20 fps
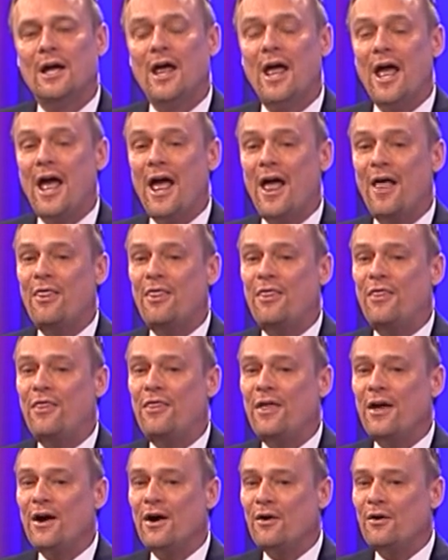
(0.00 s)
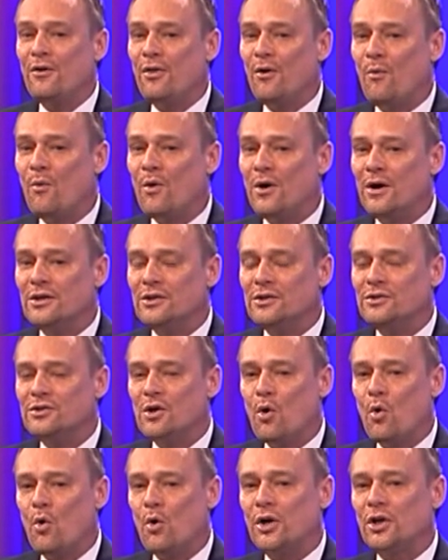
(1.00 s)
And they're the ones
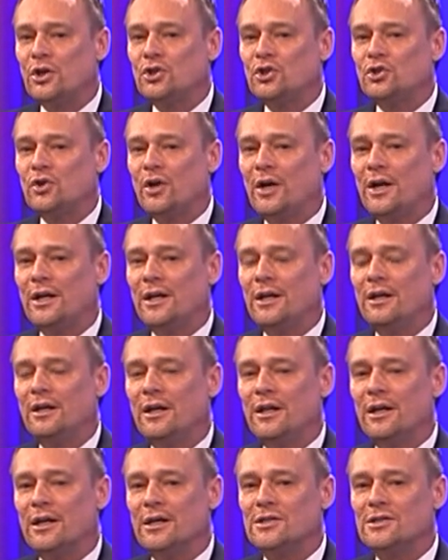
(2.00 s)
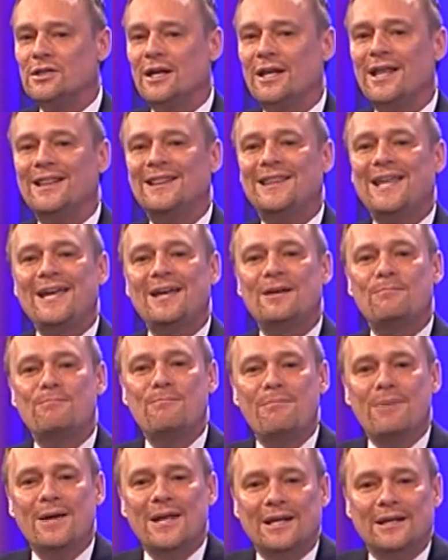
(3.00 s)
orchestrating this. They
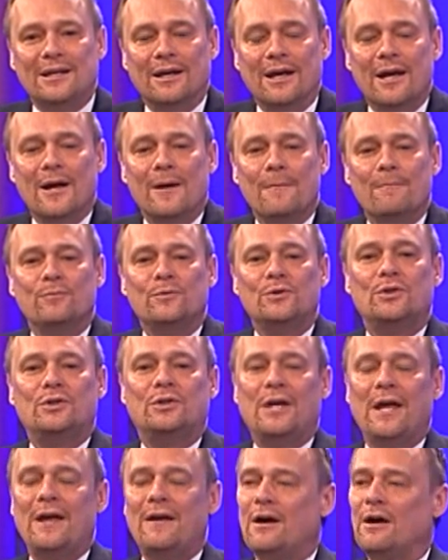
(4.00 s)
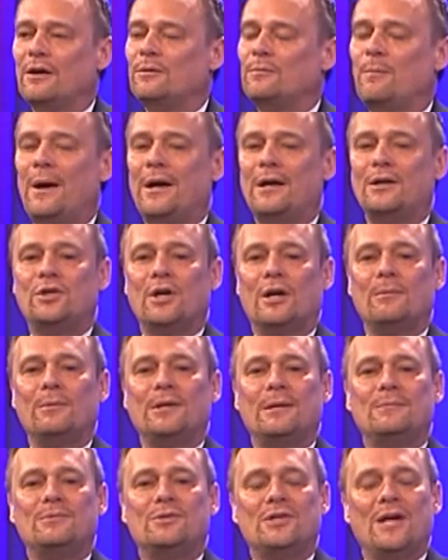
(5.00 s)
admitted. A gentleman
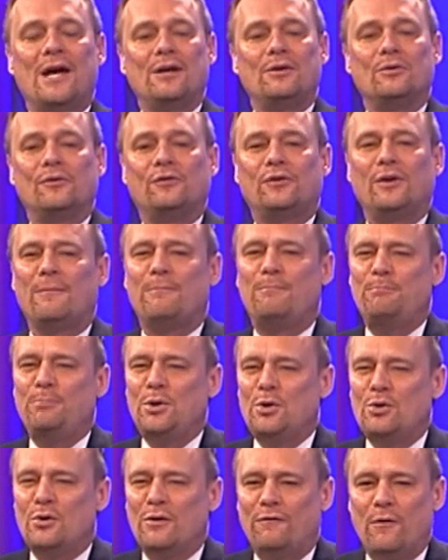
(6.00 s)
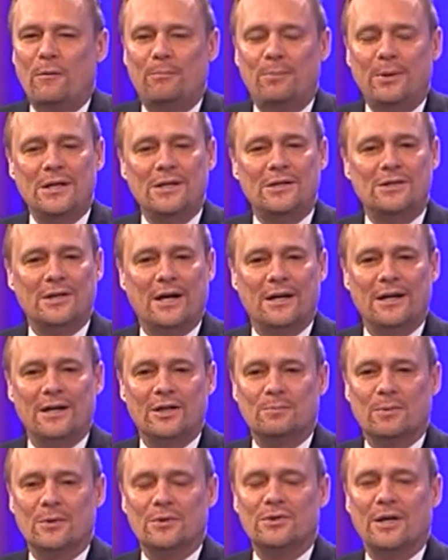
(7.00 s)
named Samuels did a beautiful piece on
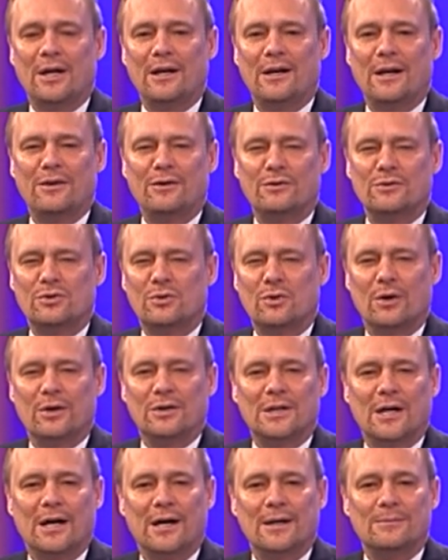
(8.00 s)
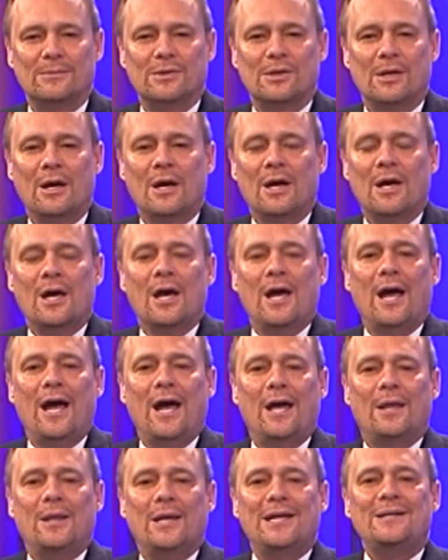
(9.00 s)
expose, and I think it was New York Times.
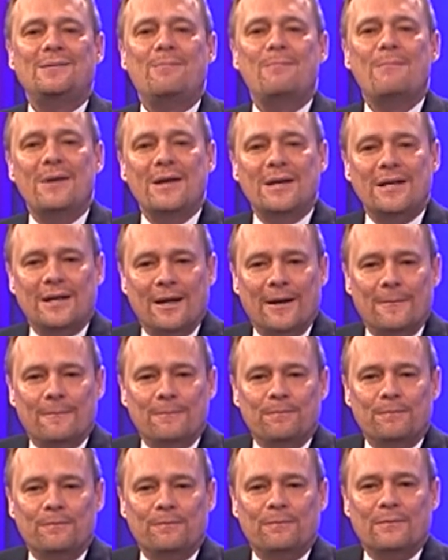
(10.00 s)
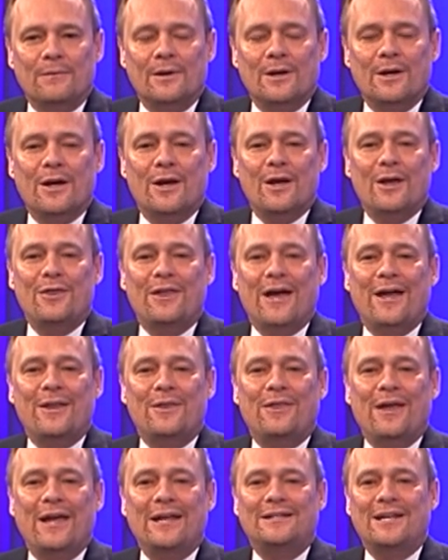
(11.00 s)
And they admitted it,
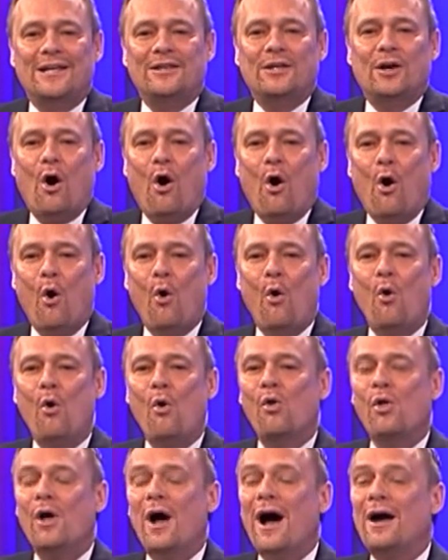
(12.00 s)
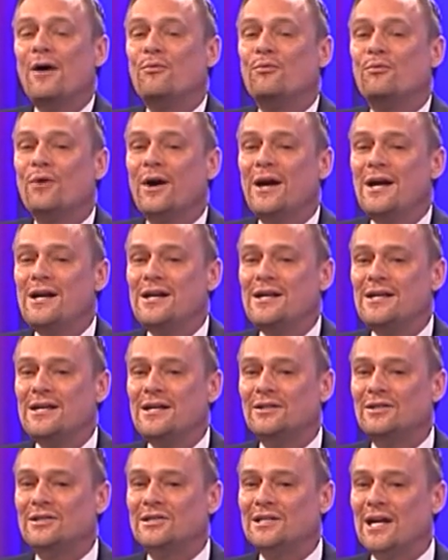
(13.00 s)
that they did the whole
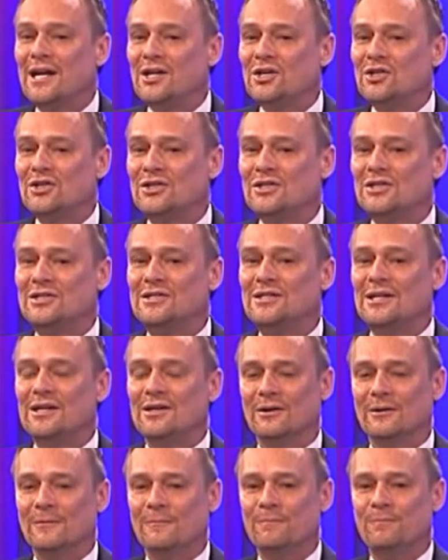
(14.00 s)
Iranian sanctions deal.